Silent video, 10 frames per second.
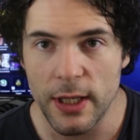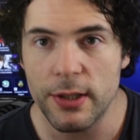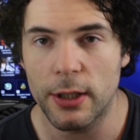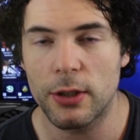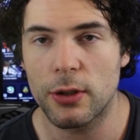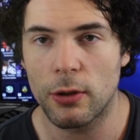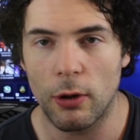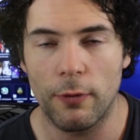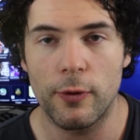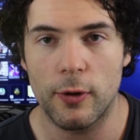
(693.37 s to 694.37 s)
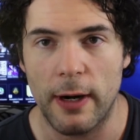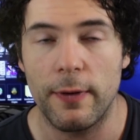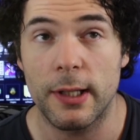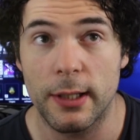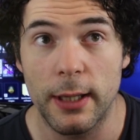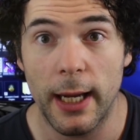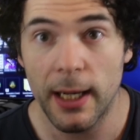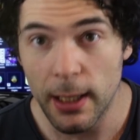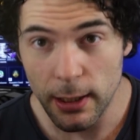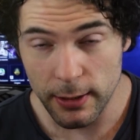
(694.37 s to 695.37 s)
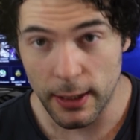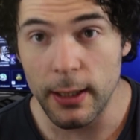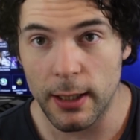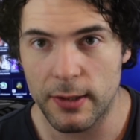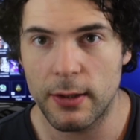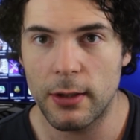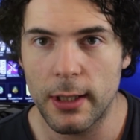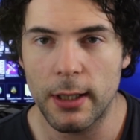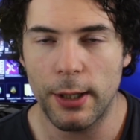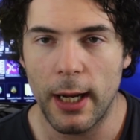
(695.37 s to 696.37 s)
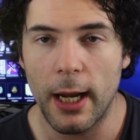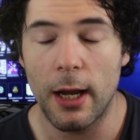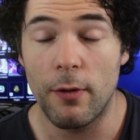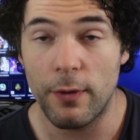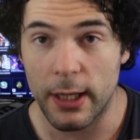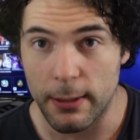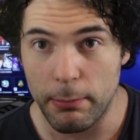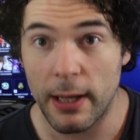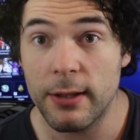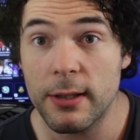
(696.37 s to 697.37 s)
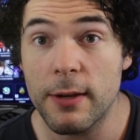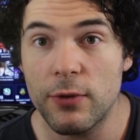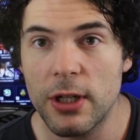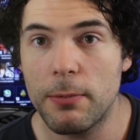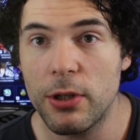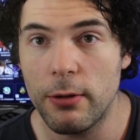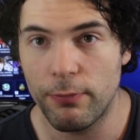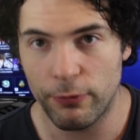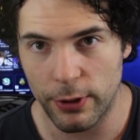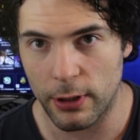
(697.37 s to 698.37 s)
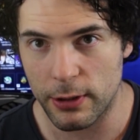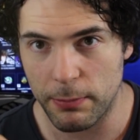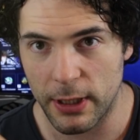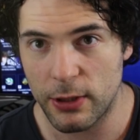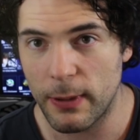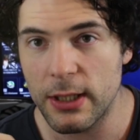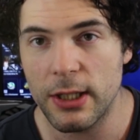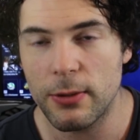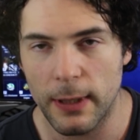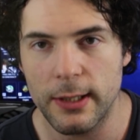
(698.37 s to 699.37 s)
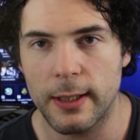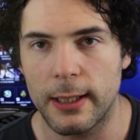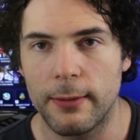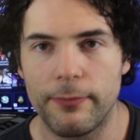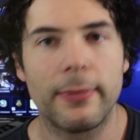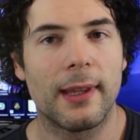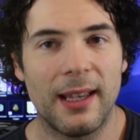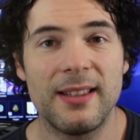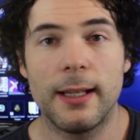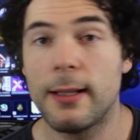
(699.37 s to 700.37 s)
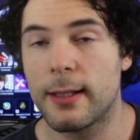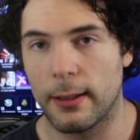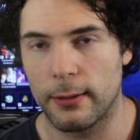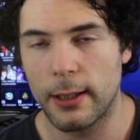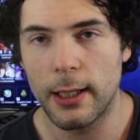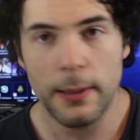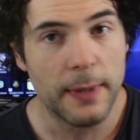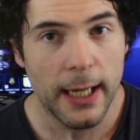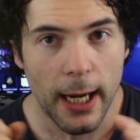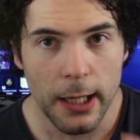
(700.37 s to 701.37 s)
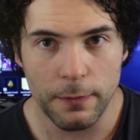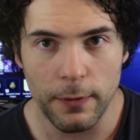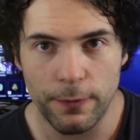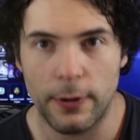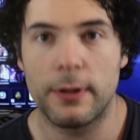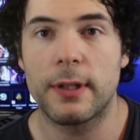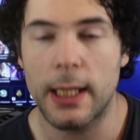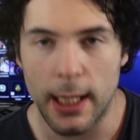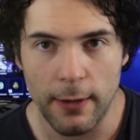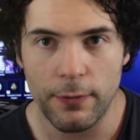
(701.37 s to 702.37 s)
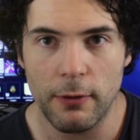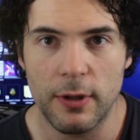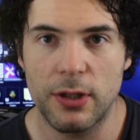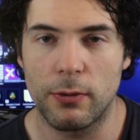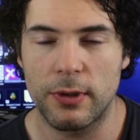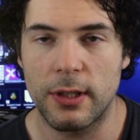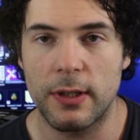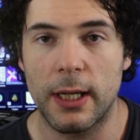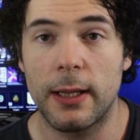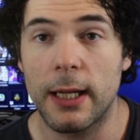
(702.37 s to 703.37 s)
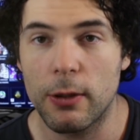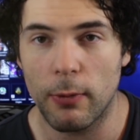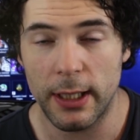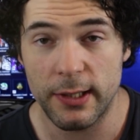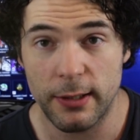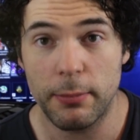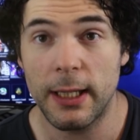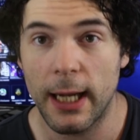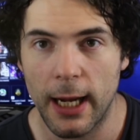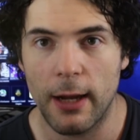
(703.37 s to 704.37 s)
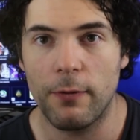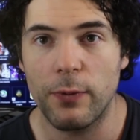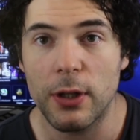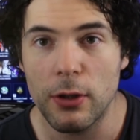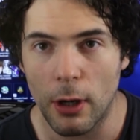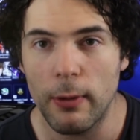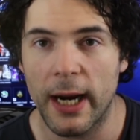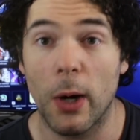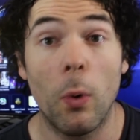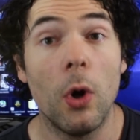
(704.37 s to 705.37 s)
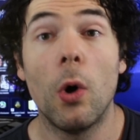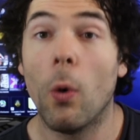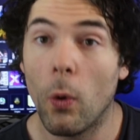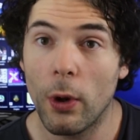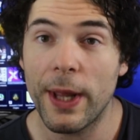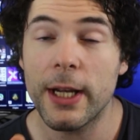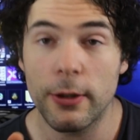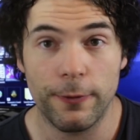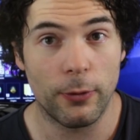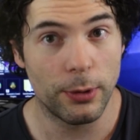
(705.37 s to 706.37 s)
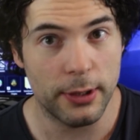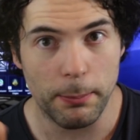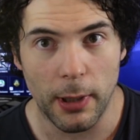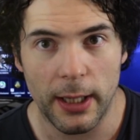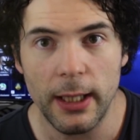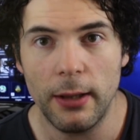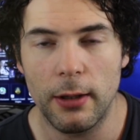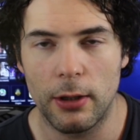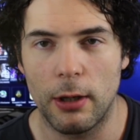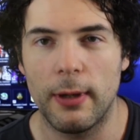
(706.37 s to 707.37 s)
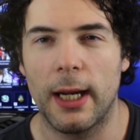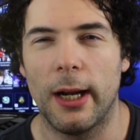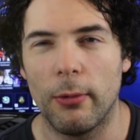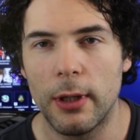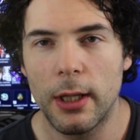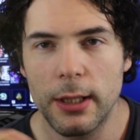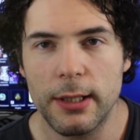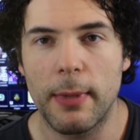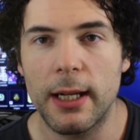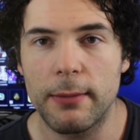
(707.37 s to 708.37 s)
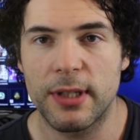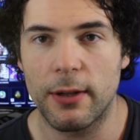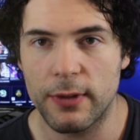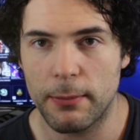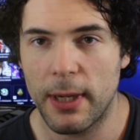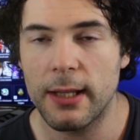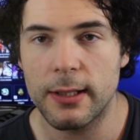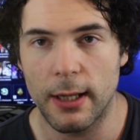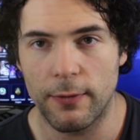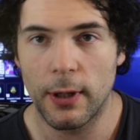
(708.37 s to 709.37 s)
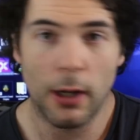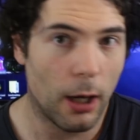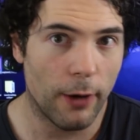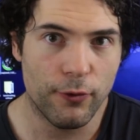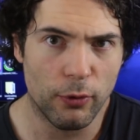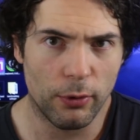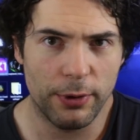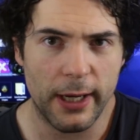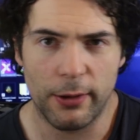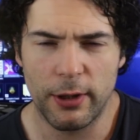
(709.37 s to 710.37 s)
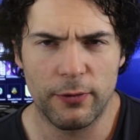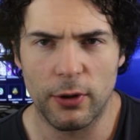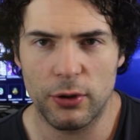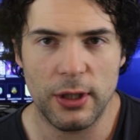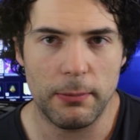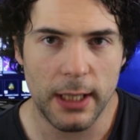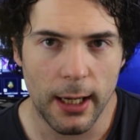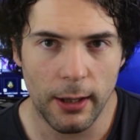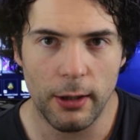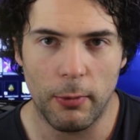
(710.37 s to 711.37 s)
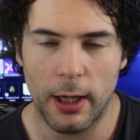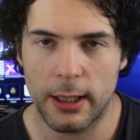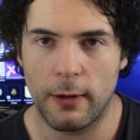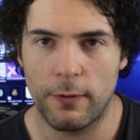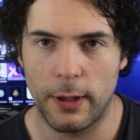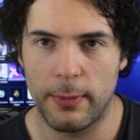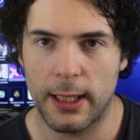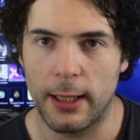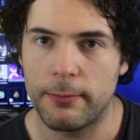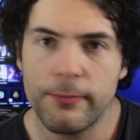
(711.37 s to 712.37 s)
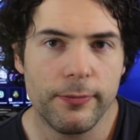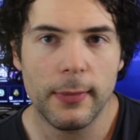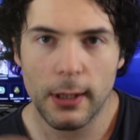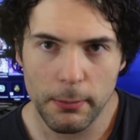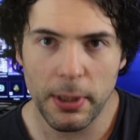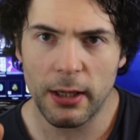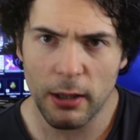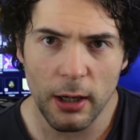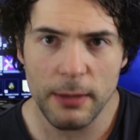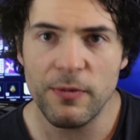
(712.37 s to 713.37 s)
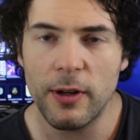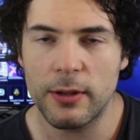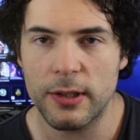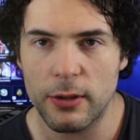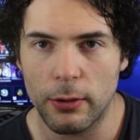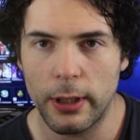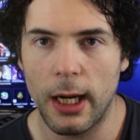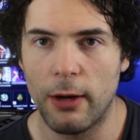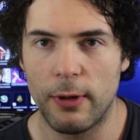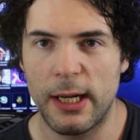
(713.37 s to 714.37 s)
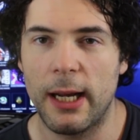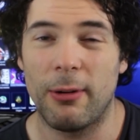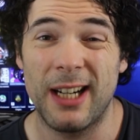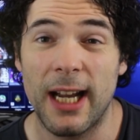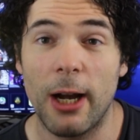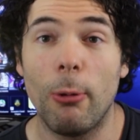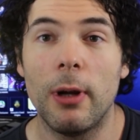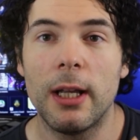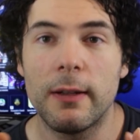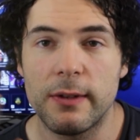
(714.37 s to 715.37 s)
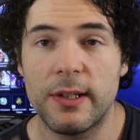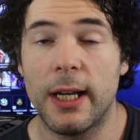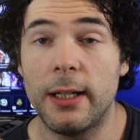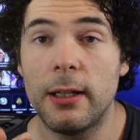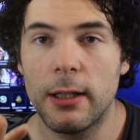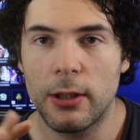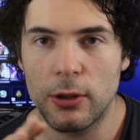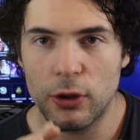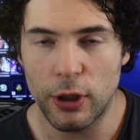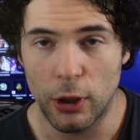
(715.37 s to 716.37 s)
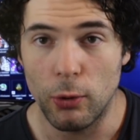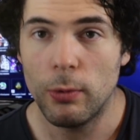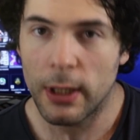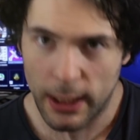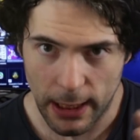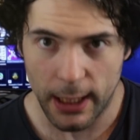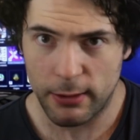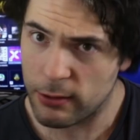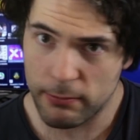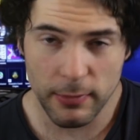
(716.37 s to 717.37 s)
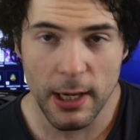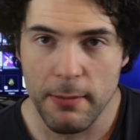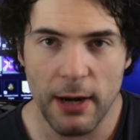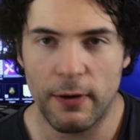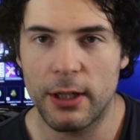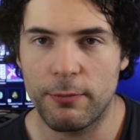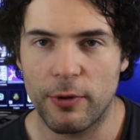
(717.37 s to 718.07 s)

research of graphics, and they're telling us that they're going to have a competitive G P U product by twenty twenty. It's Intel. They have the funds, they have the resources, and they quite simply have the know-how, or they can afford to buy in the know-how to make themselves competitive. After all, now they've got Jim Keller working for them again. But I'm focused on the here and now and how Zen two and their myriad of